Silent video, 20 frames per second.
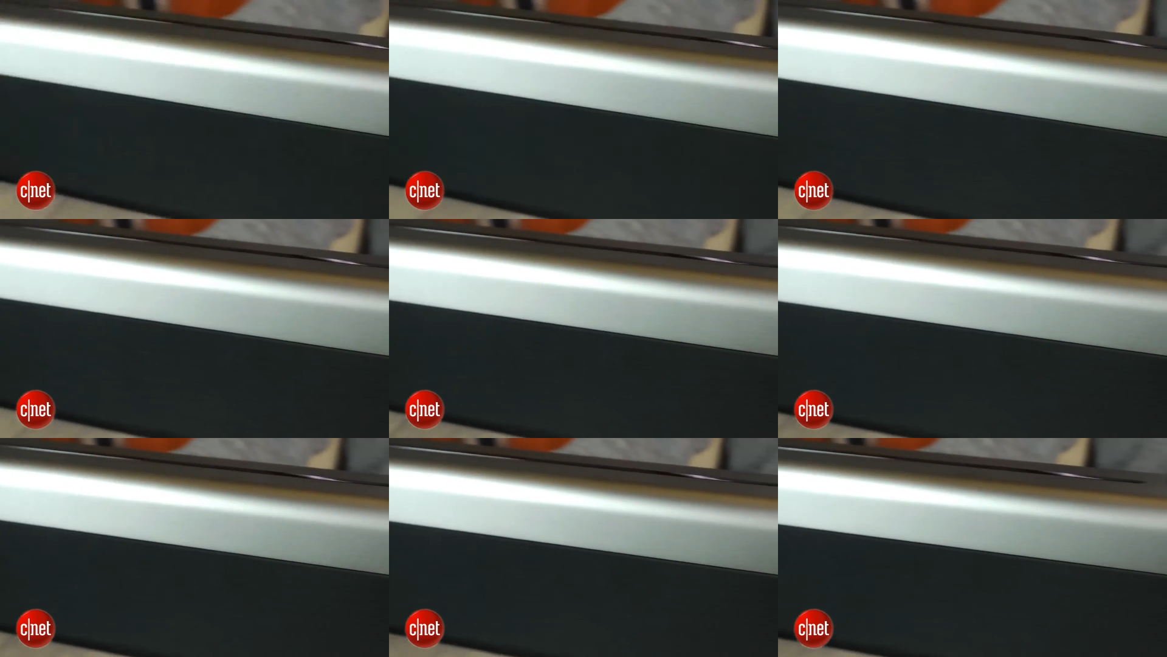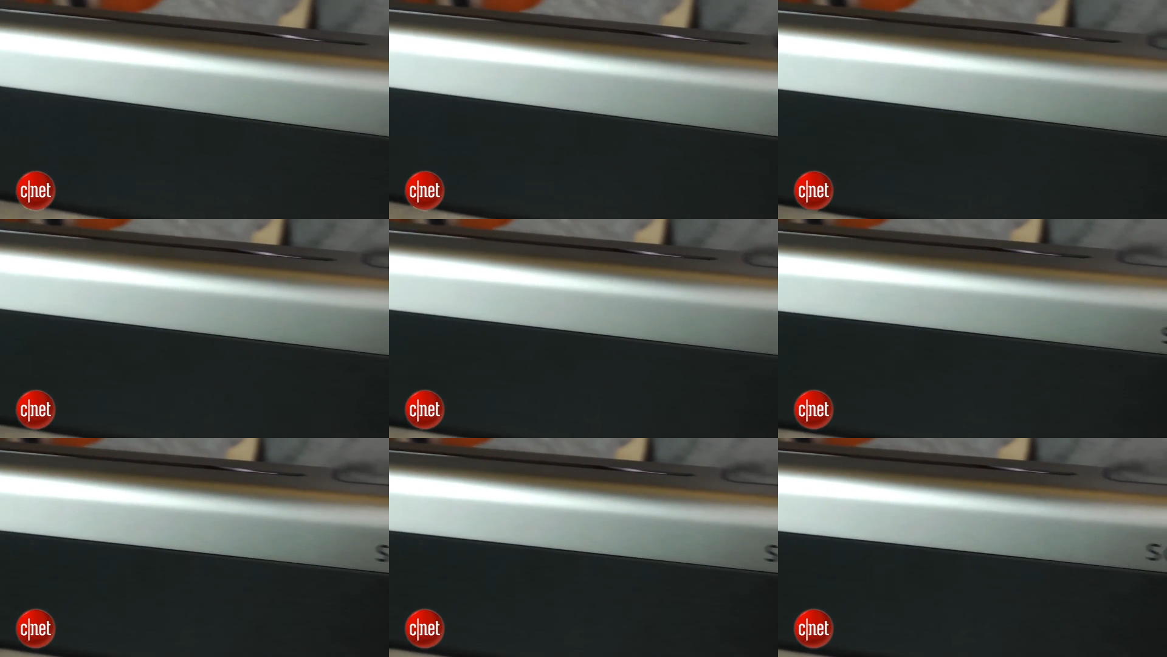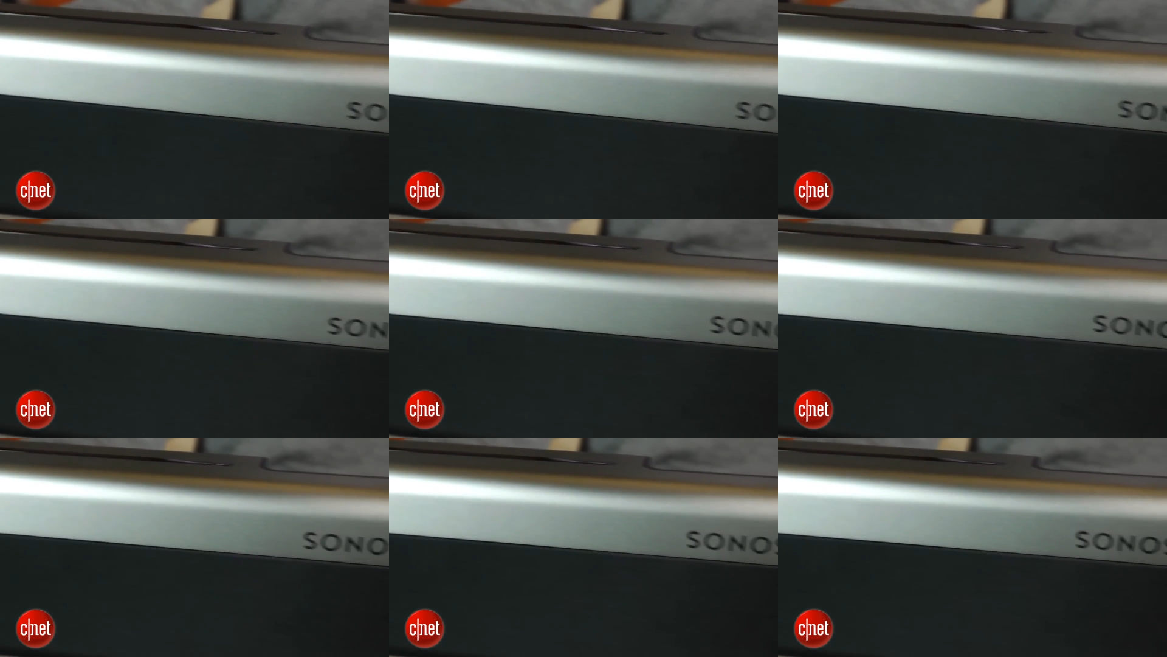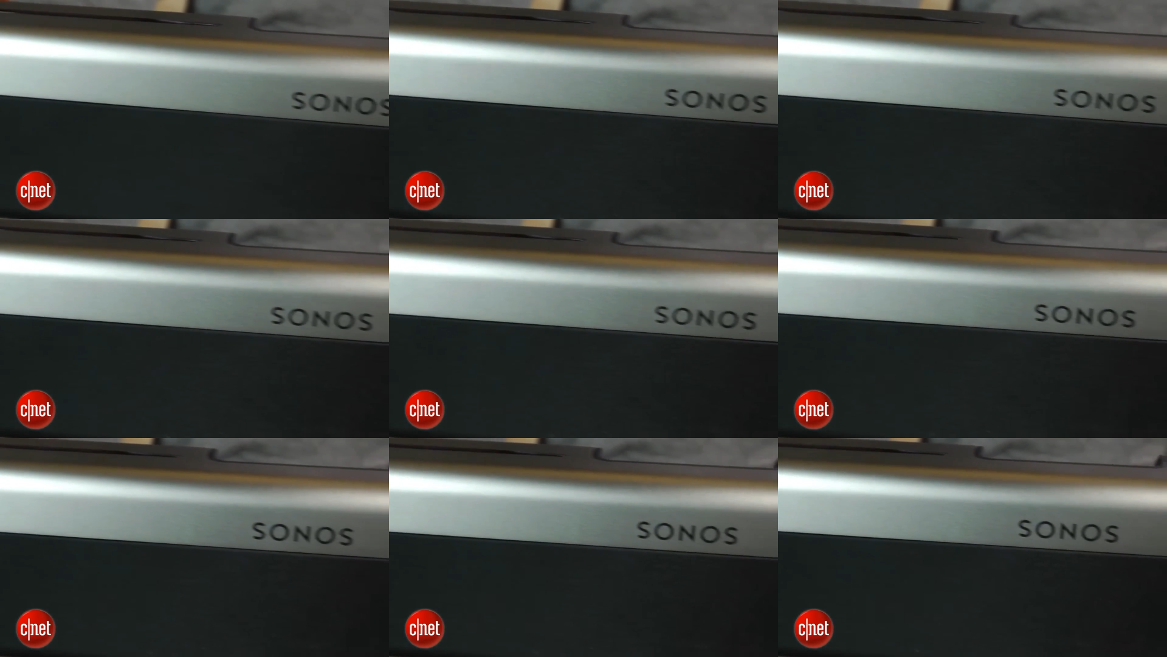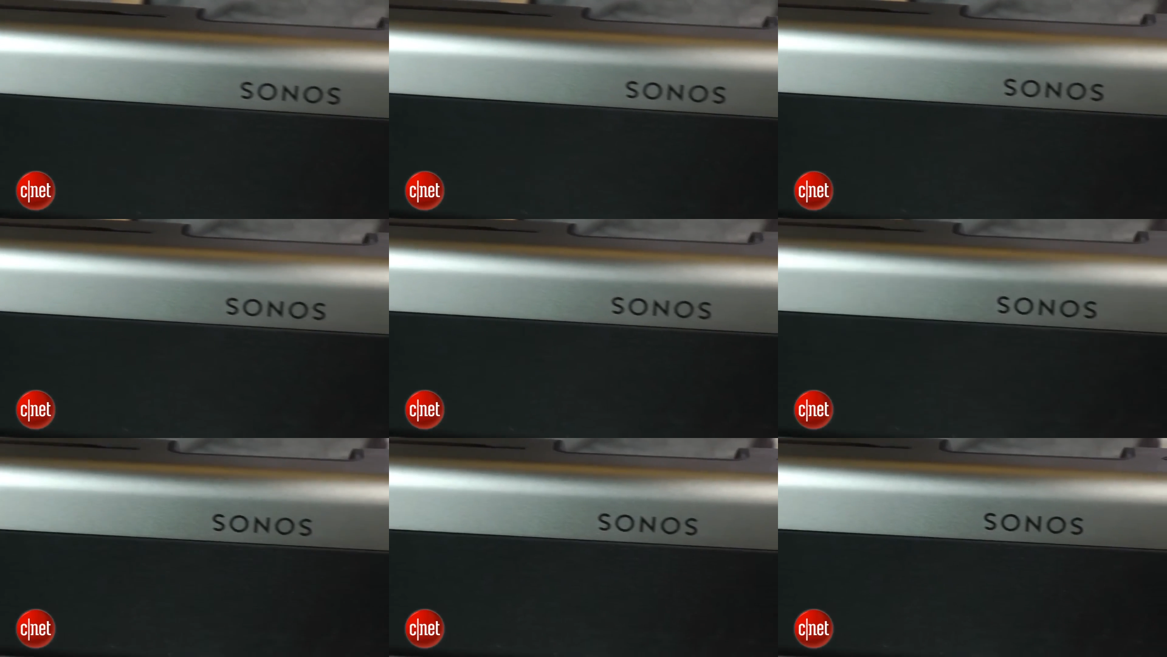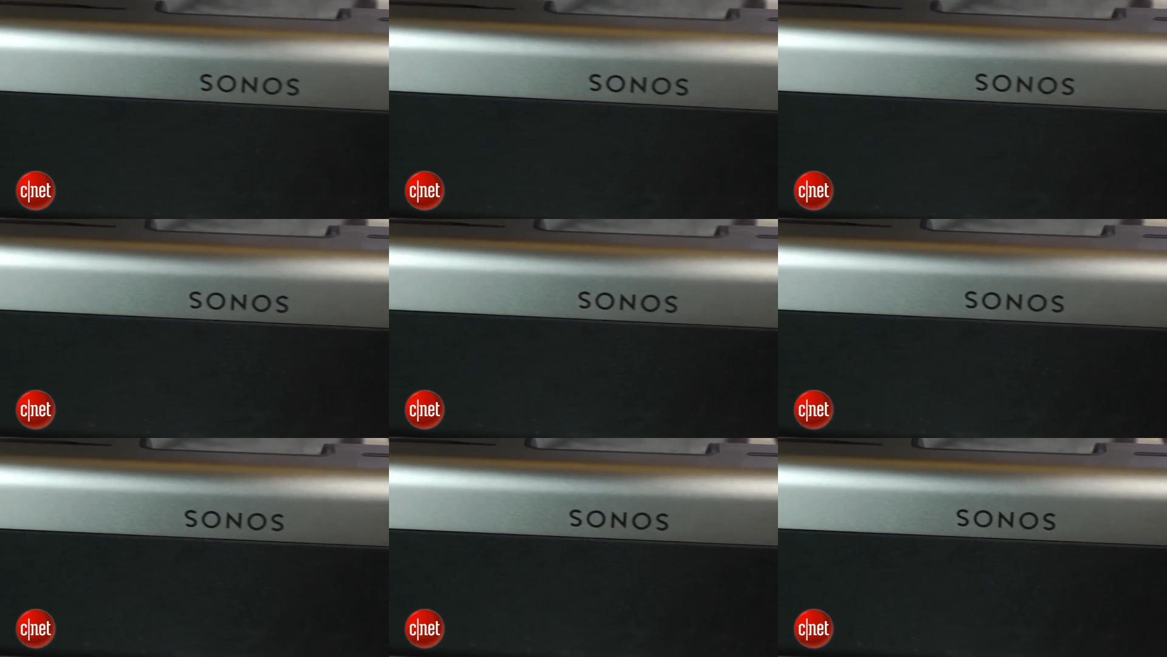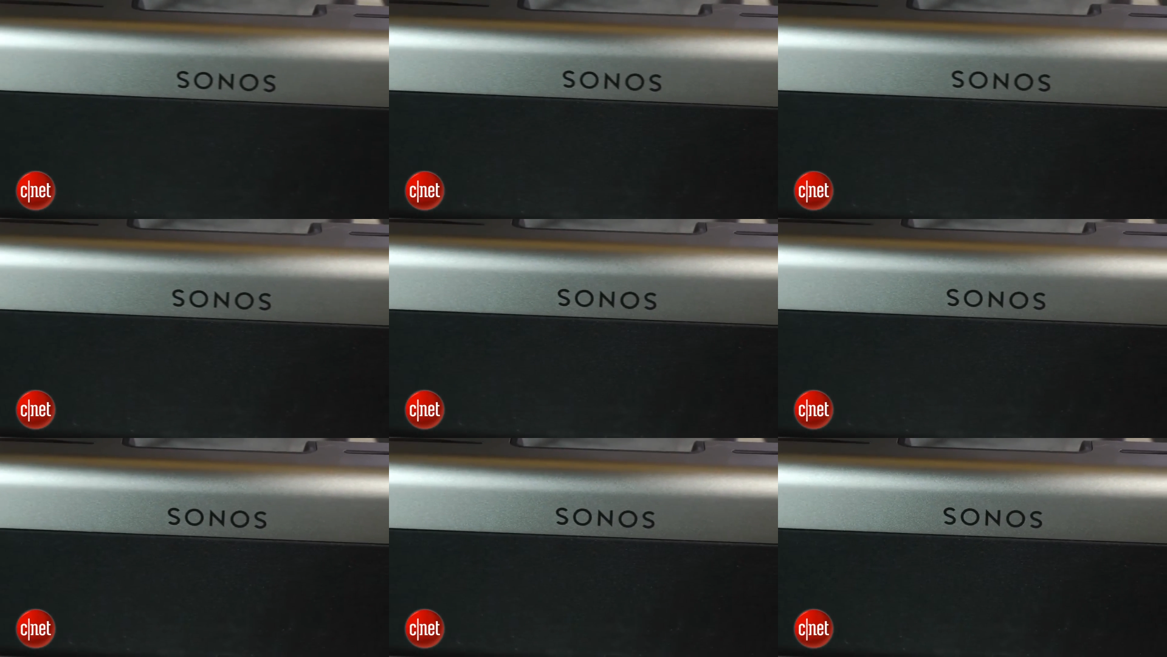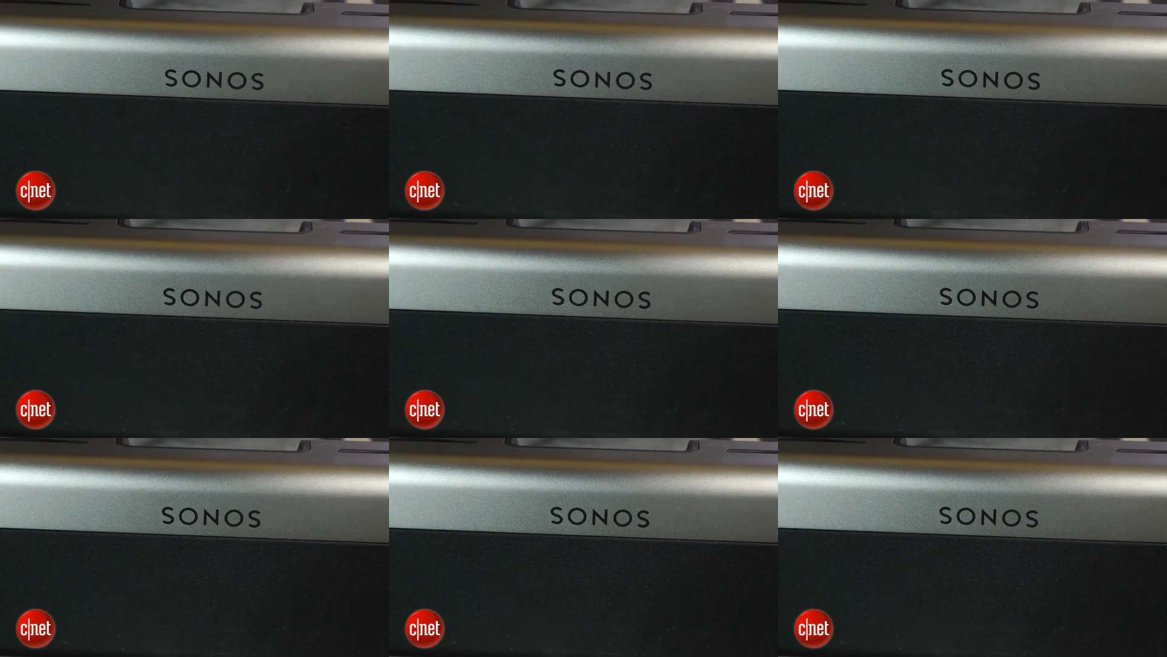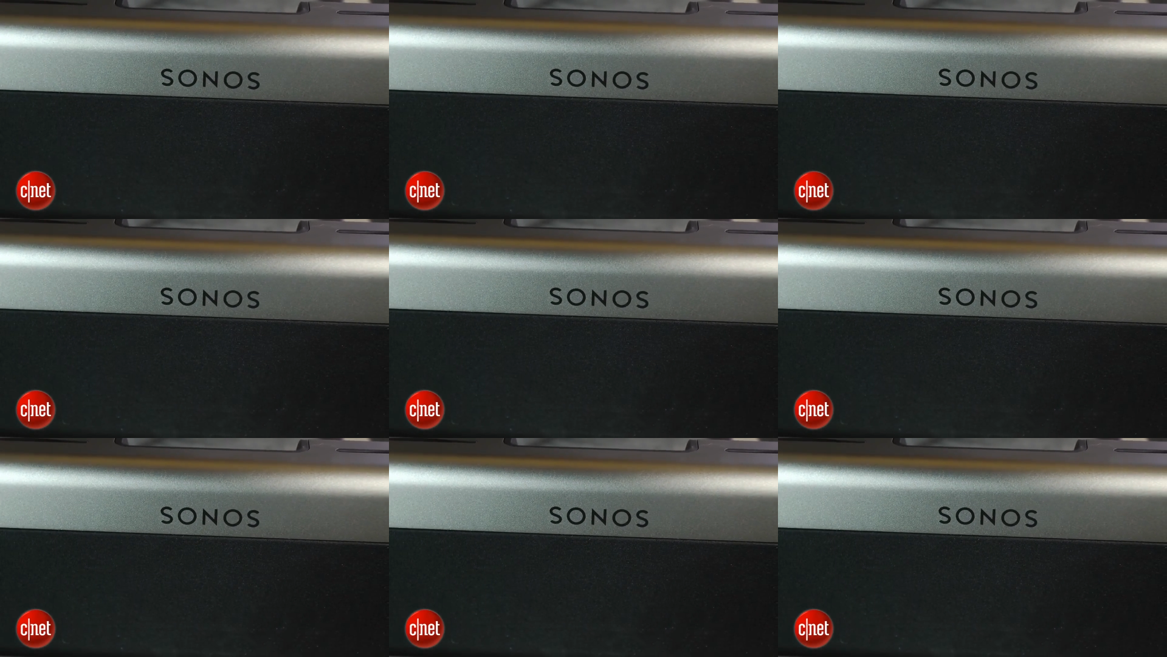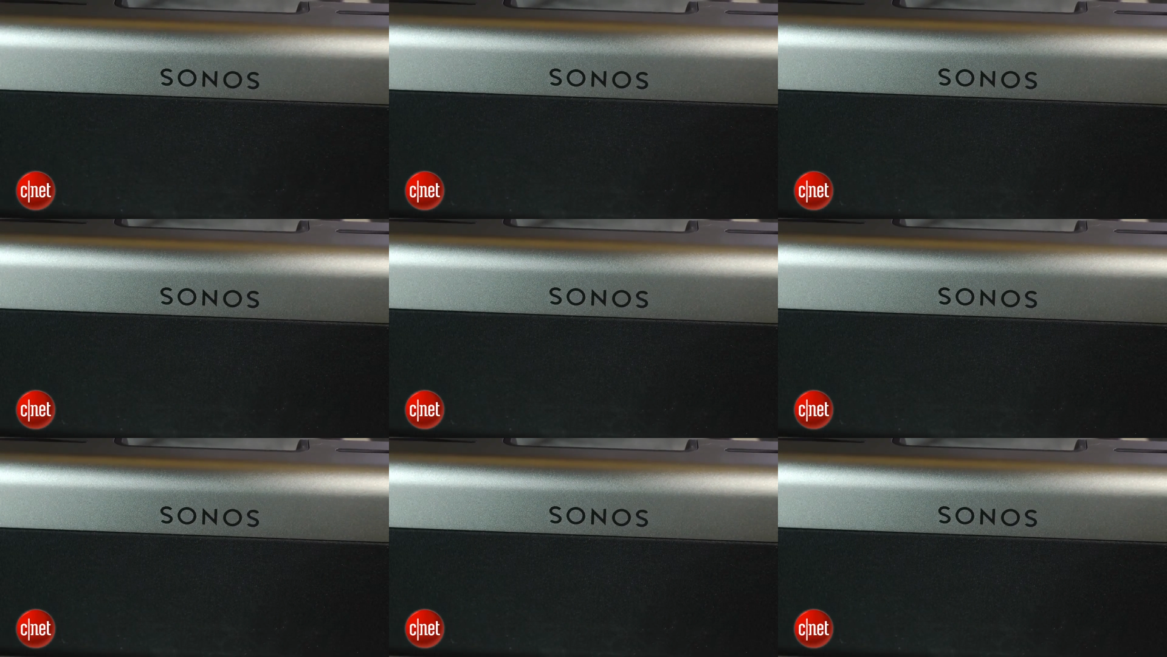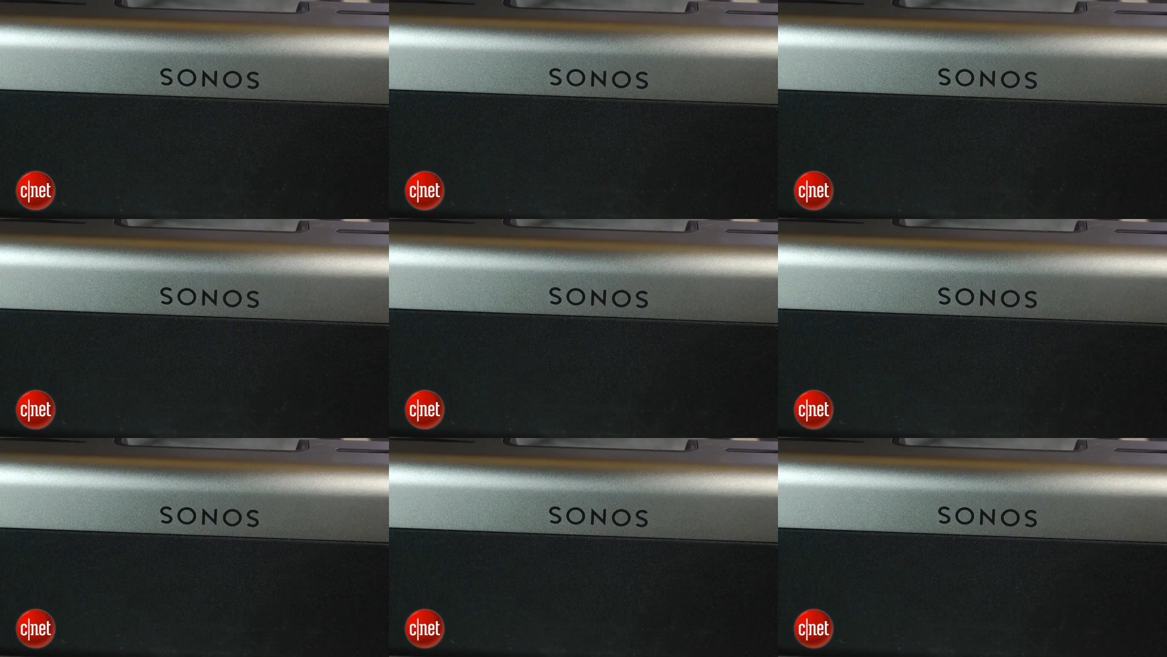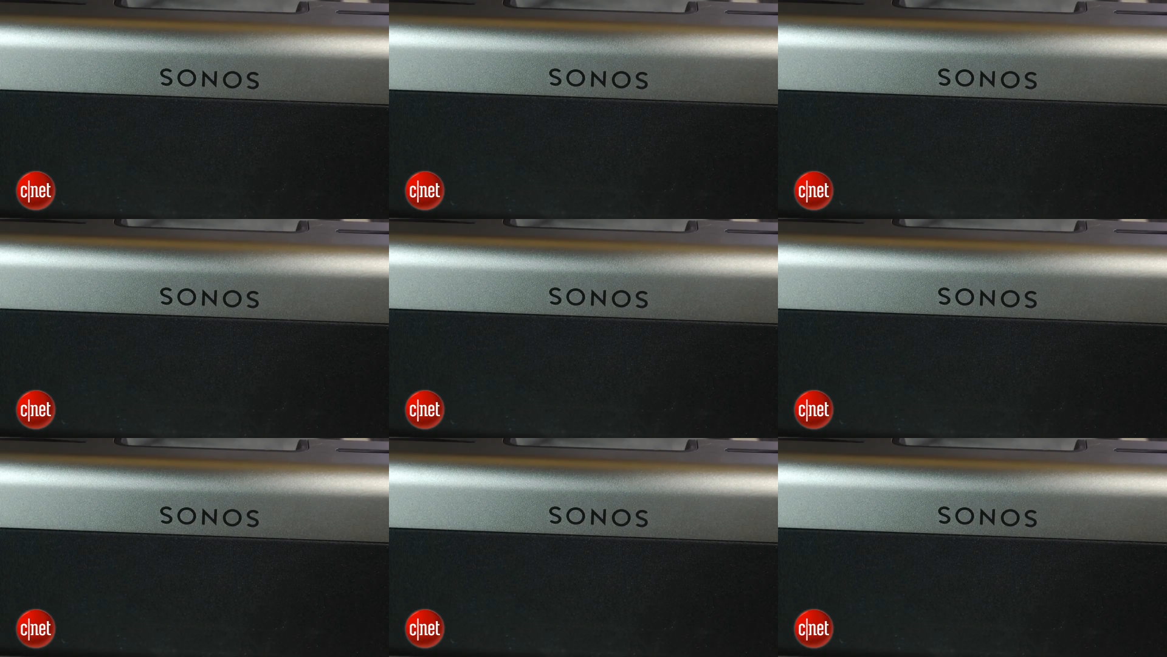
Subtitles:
(no speaker visible)